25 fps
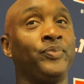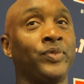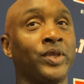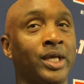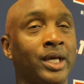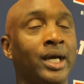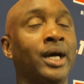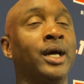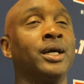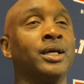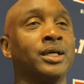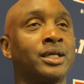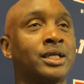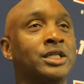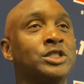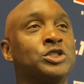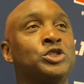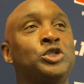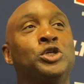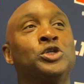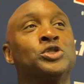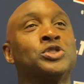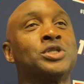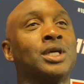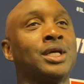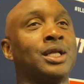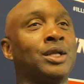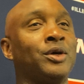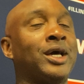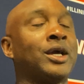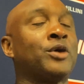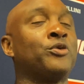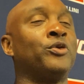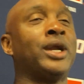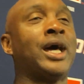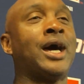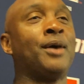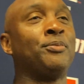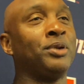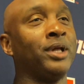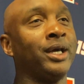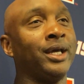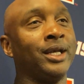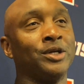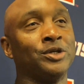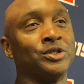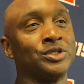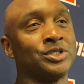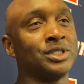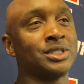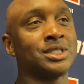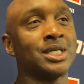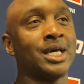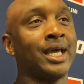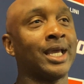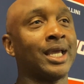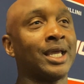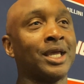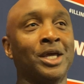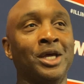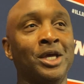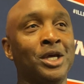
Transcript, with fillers: Yeah, because usually like when I played, it was just like